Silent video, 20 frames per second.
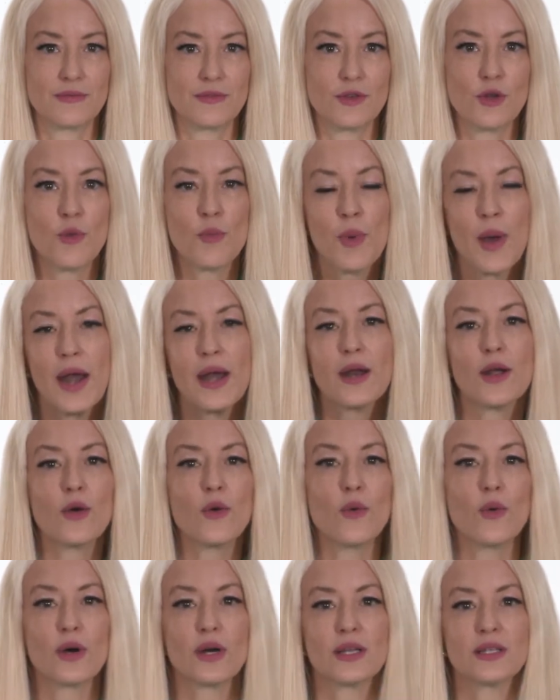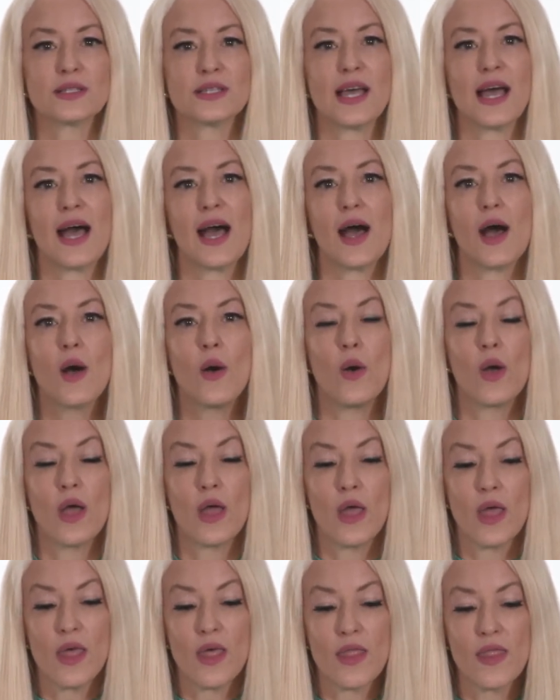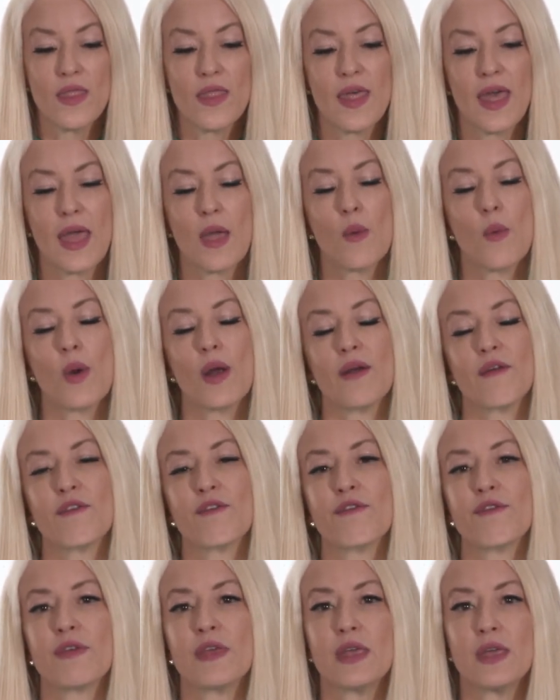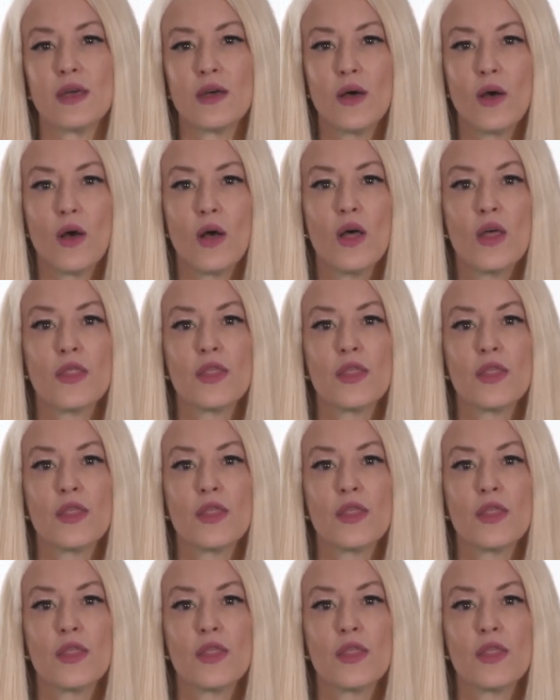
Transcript: You brand according to how they want to feel,